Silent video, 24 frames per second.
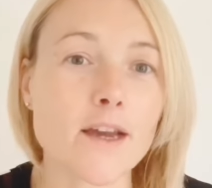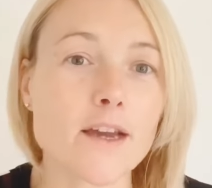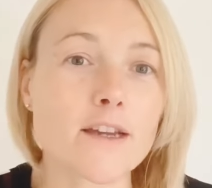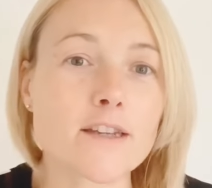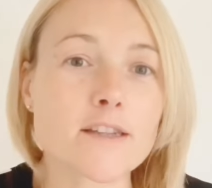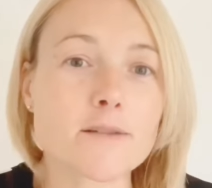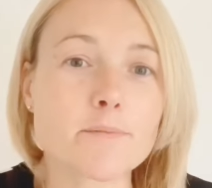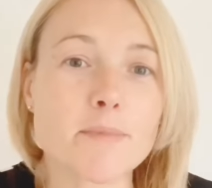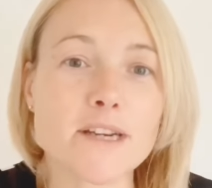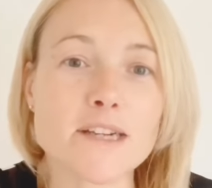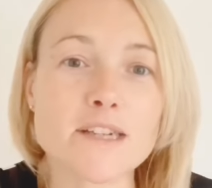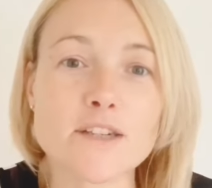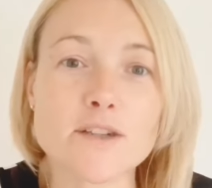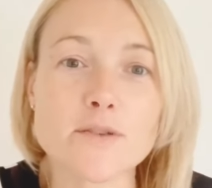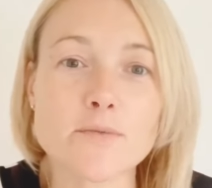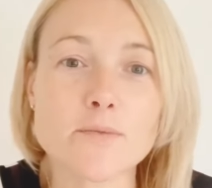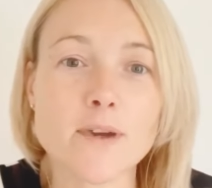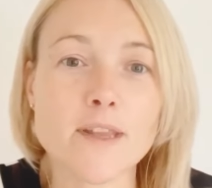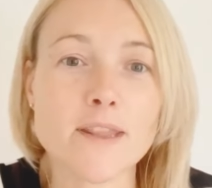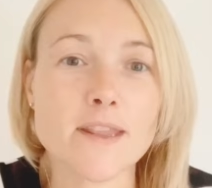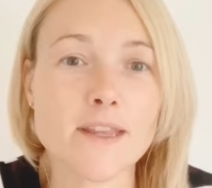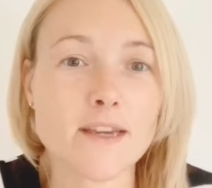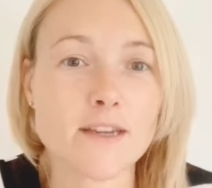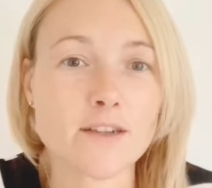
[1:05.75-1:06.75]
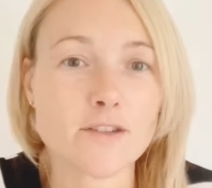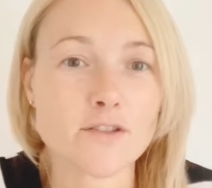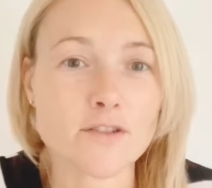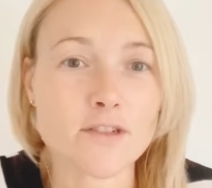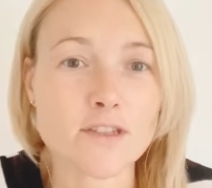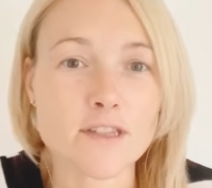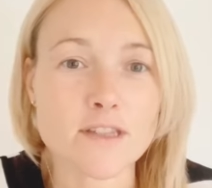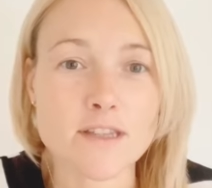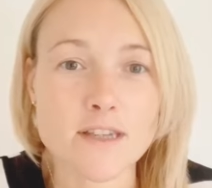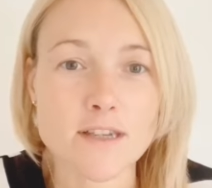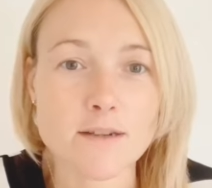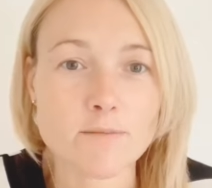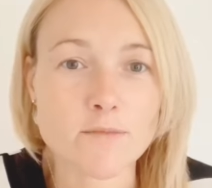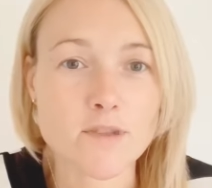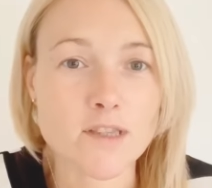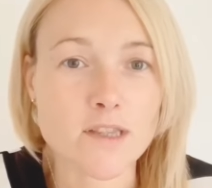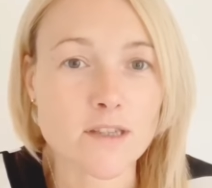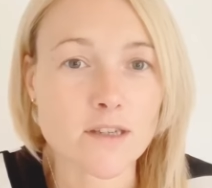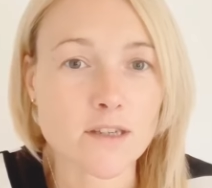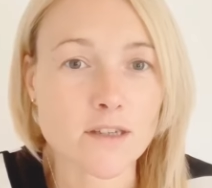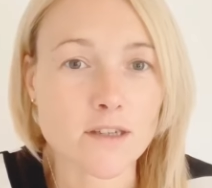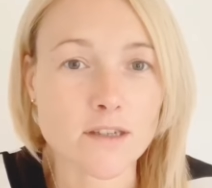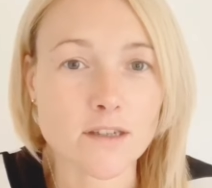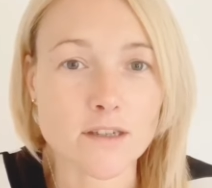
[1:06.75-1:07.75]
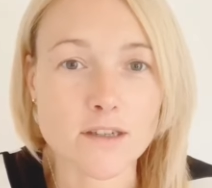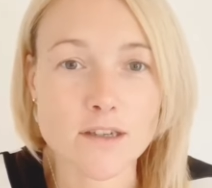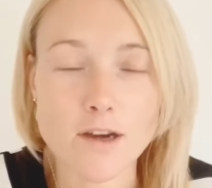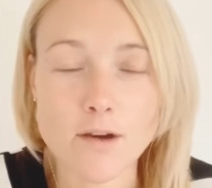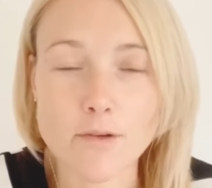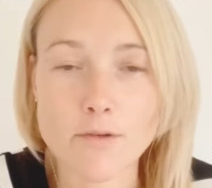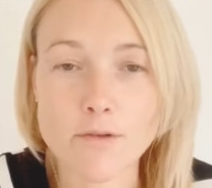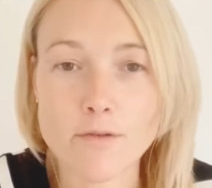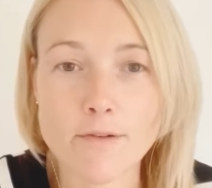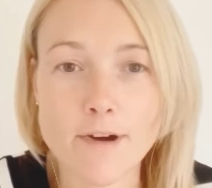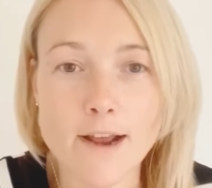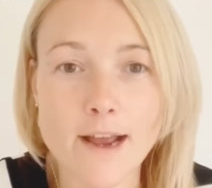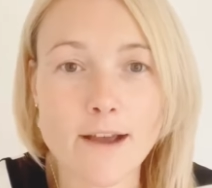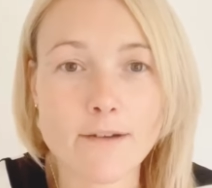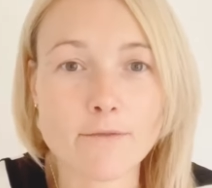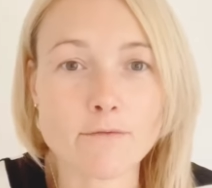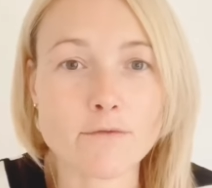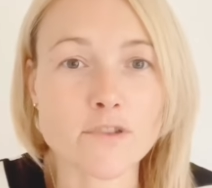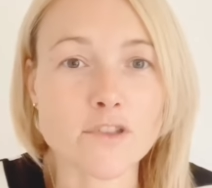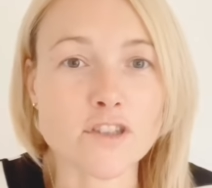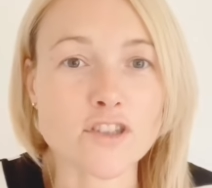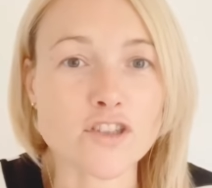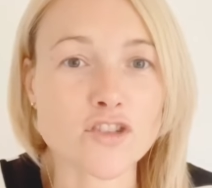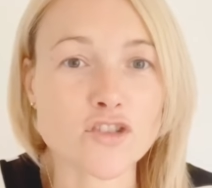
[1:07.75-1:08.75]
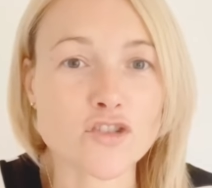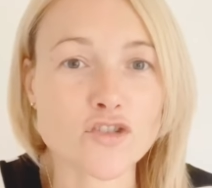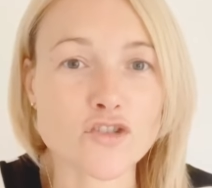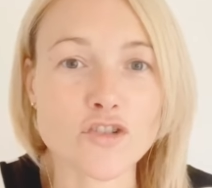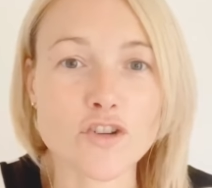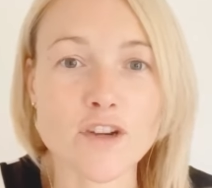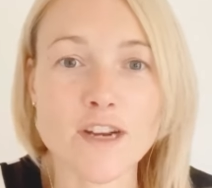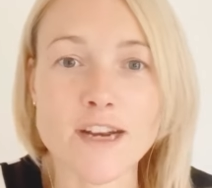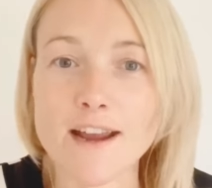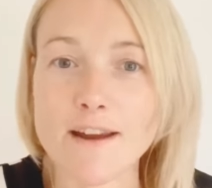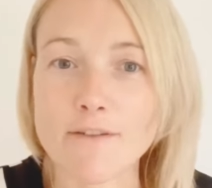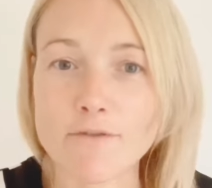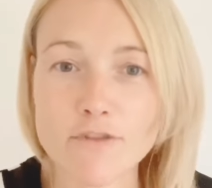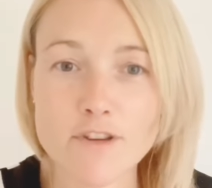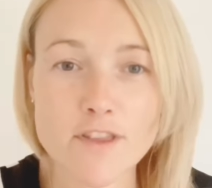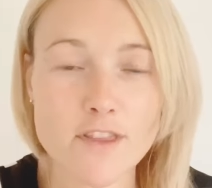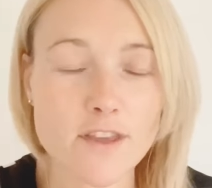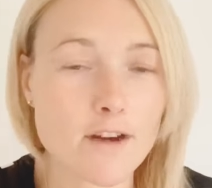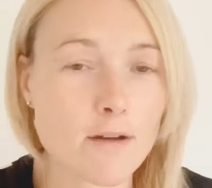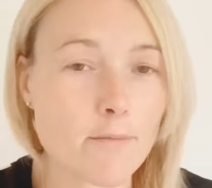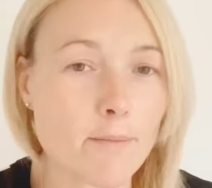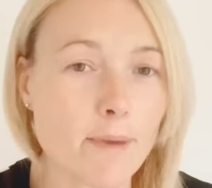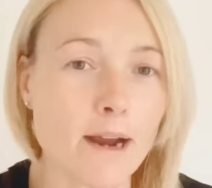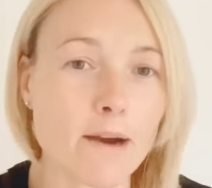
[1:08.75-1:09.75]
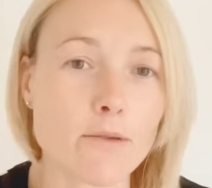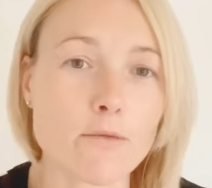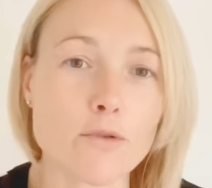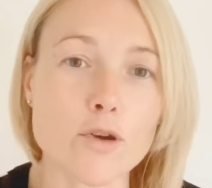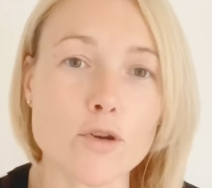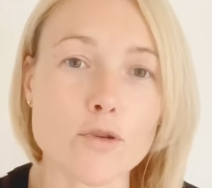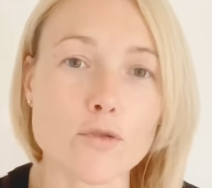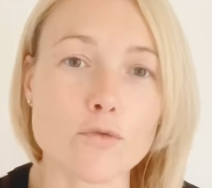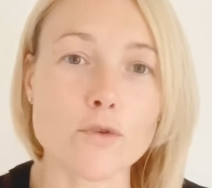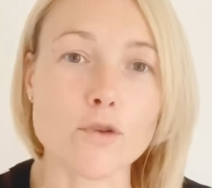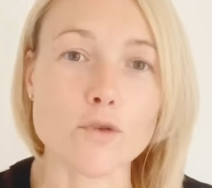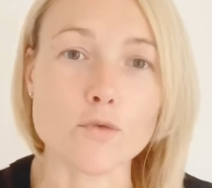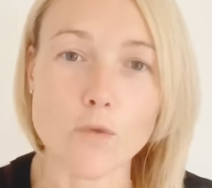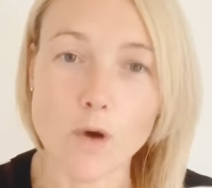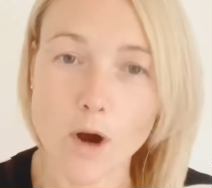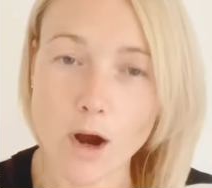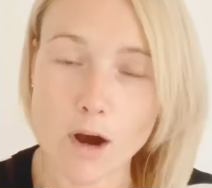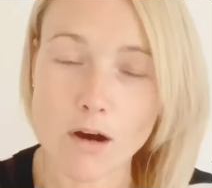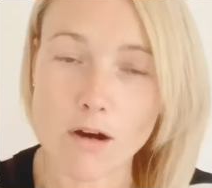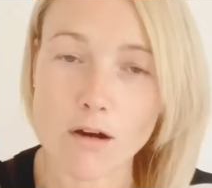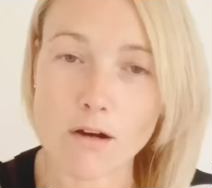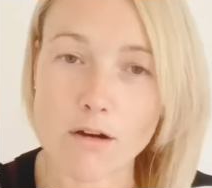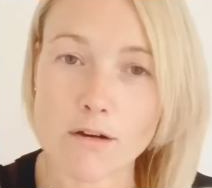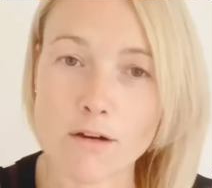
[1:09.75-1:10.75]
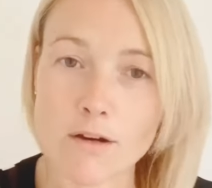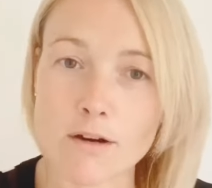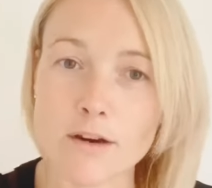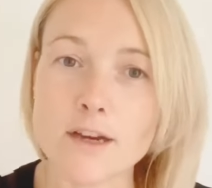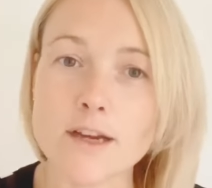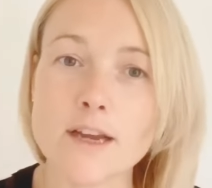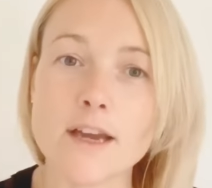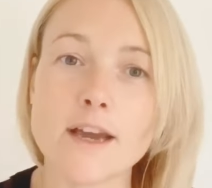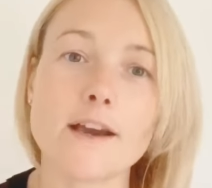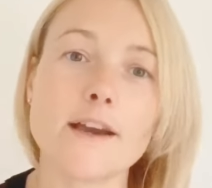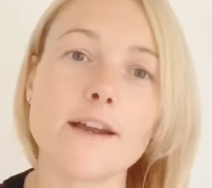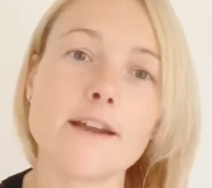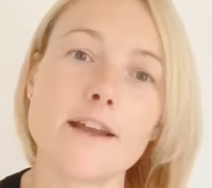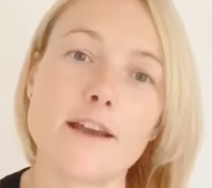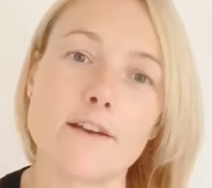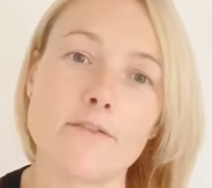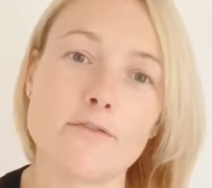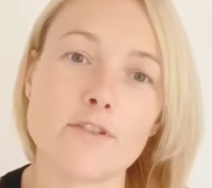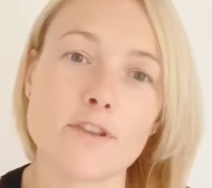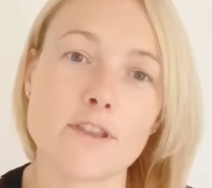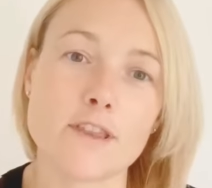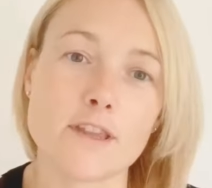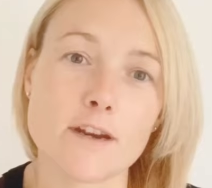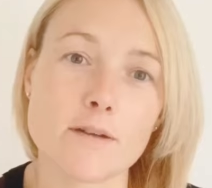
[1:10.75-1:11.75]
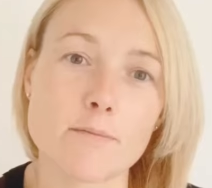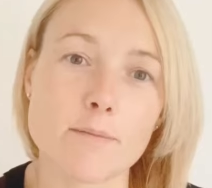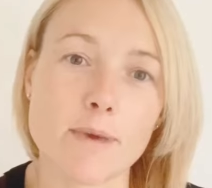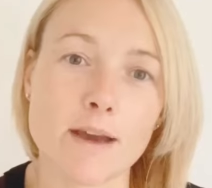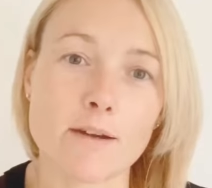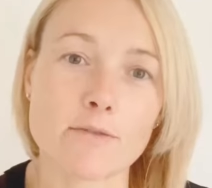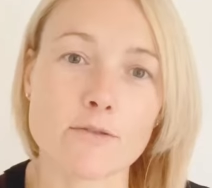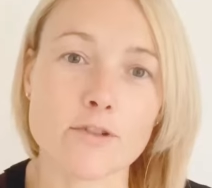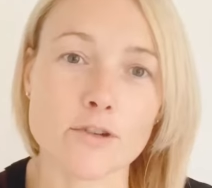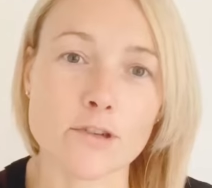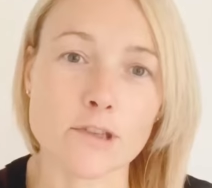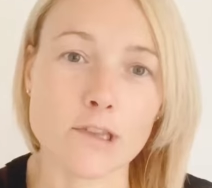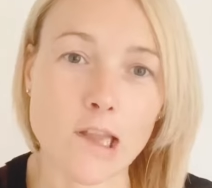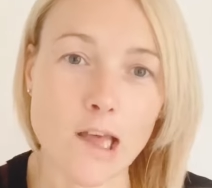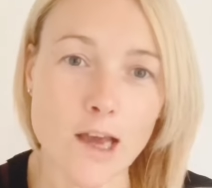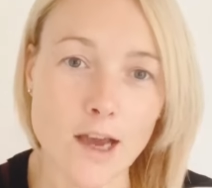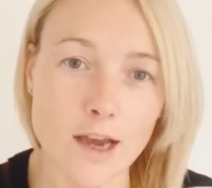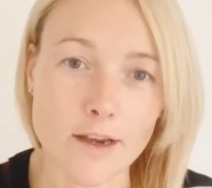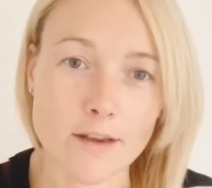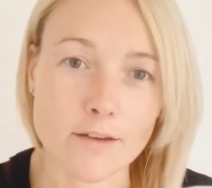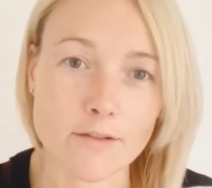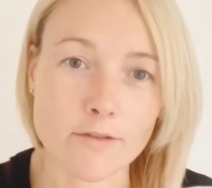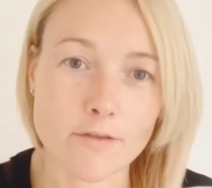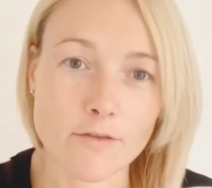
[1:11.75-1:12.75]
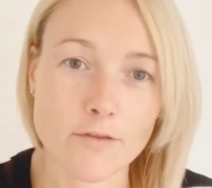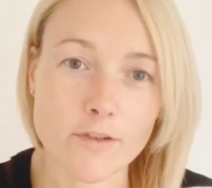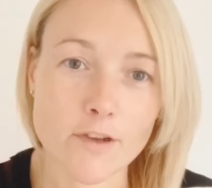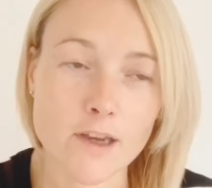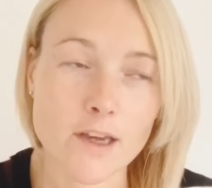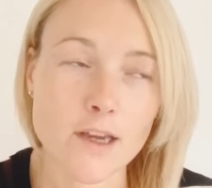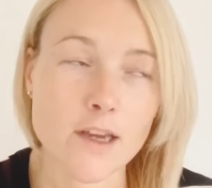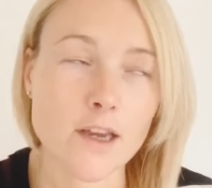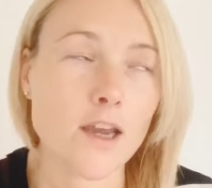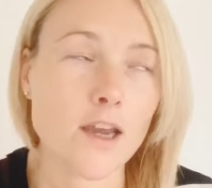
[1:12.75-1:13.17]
especially when they just seem to go around destroying everything about who you are and everything about your life.